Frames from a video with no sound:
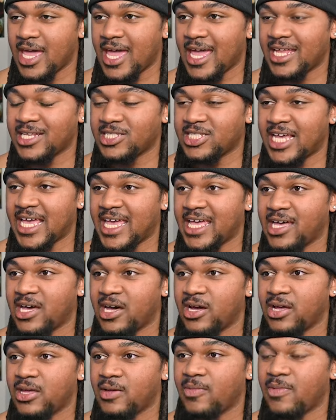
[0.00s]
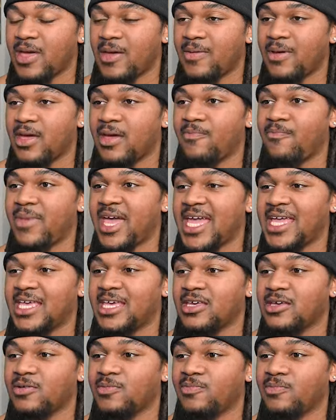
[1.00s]
and take and make
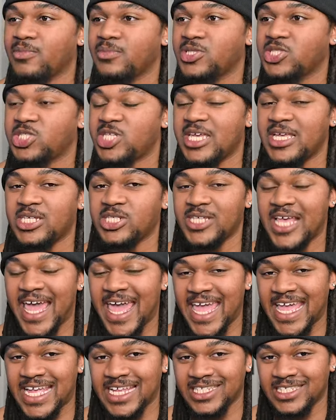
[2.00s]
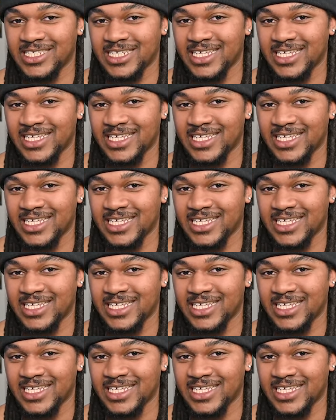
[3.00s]
him 6'8"?